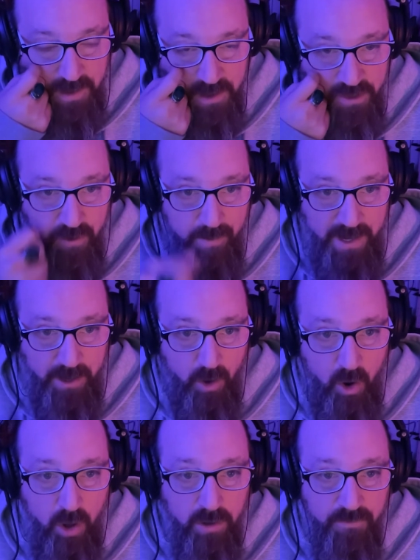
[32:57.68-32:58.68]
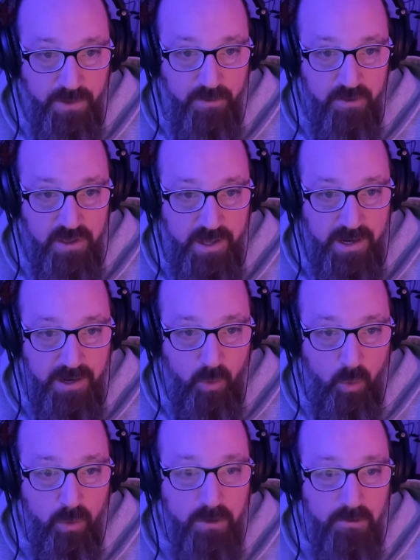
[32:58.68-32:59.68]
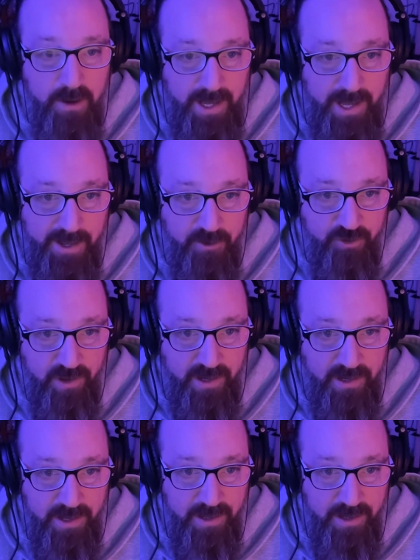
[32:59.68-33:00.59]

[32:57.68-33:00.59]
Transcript: And so I made all of those at an older age, like